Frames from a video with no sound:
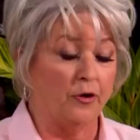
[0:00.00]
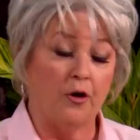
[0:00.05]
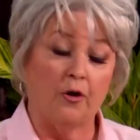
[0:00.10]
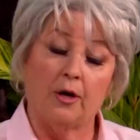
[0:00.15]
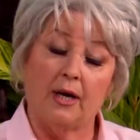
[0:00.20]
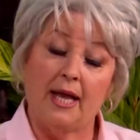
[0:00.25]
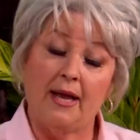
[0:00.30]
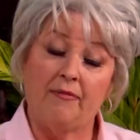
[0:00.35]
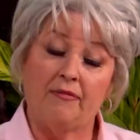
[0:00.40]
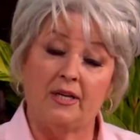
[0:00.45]
all
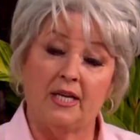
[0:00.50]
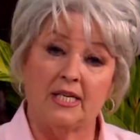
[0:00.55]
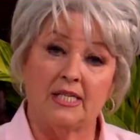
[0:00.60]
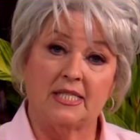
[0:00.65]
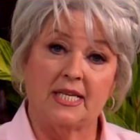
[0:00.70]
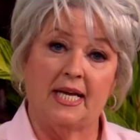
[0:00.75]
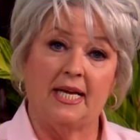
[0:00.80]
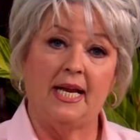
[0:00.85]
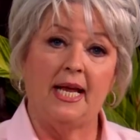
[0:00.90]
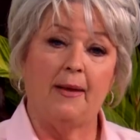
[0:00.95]
your
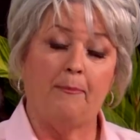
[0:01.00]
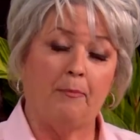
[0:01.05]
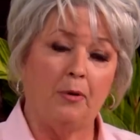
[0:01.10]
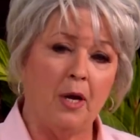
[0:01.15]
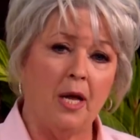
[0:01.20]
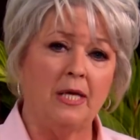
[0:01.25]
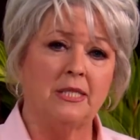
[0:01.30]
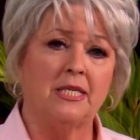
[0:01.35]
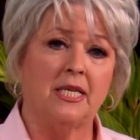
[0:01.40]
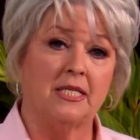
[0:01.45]
leavenings in it,
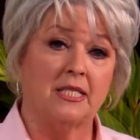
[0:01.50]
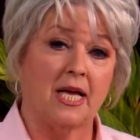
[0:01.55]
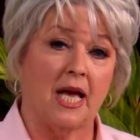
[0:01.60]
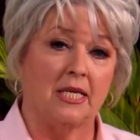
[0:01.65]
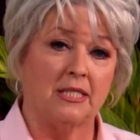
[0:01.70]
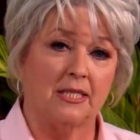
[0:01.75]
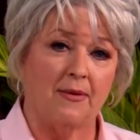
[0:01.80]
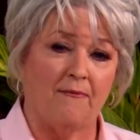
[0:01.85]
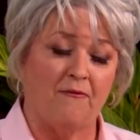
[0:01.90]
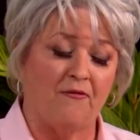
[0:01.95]
plus it's
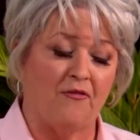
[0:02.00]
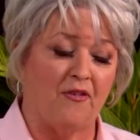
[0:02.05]
got some